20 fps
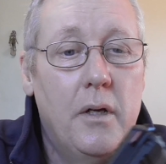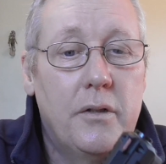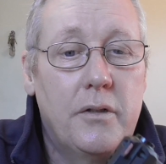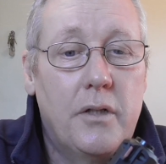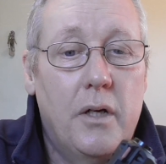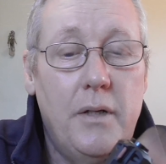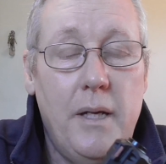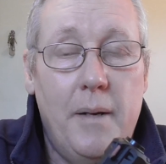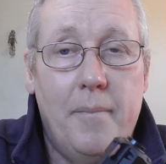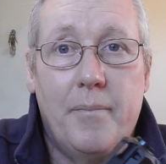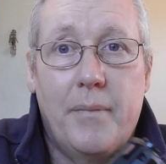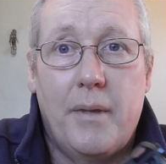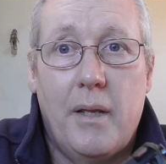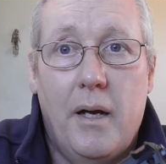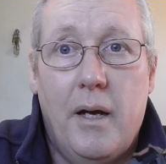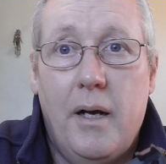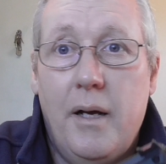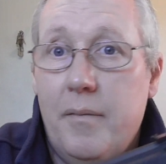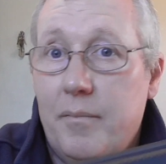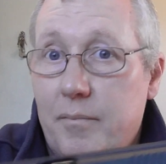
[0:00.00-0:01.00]
So yeah,
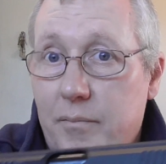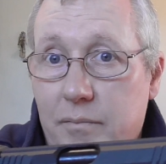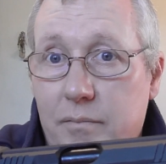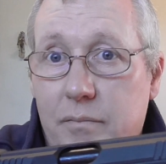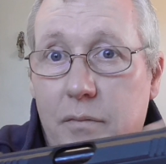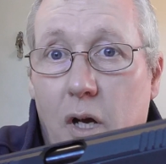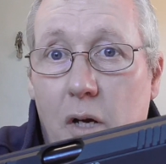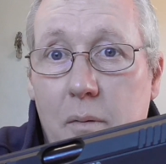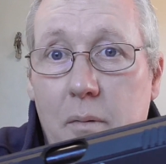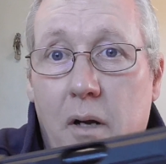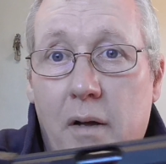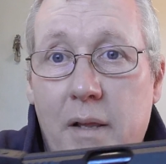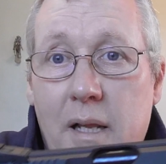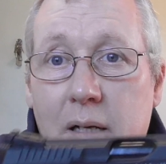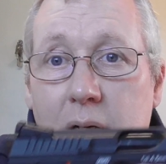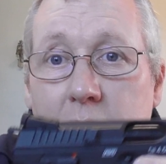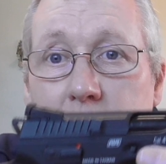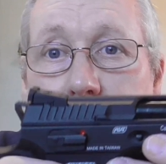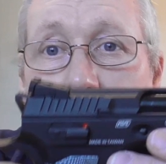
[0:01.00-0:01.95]
I hope you like that little